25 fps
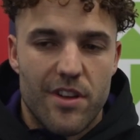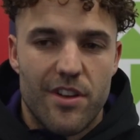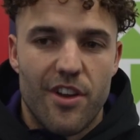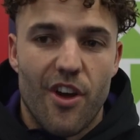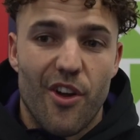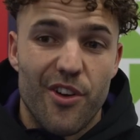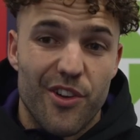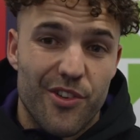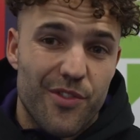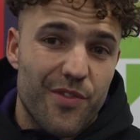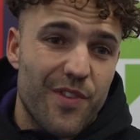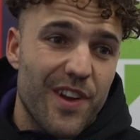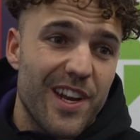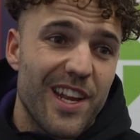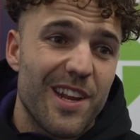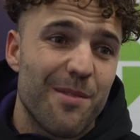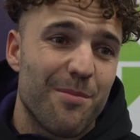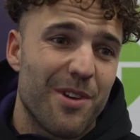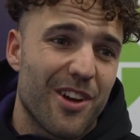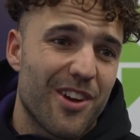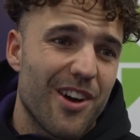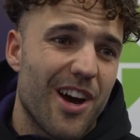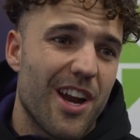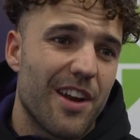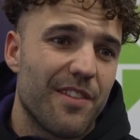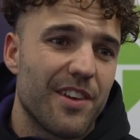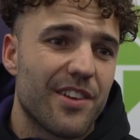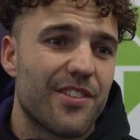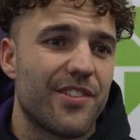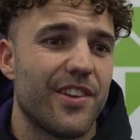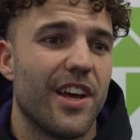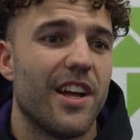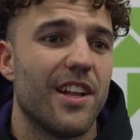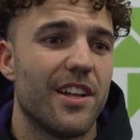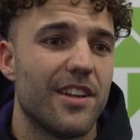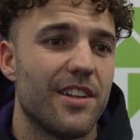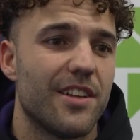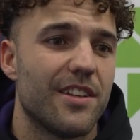not just fit in, but kind of
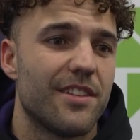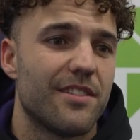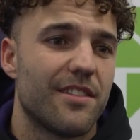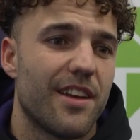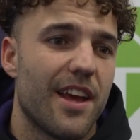excel in it.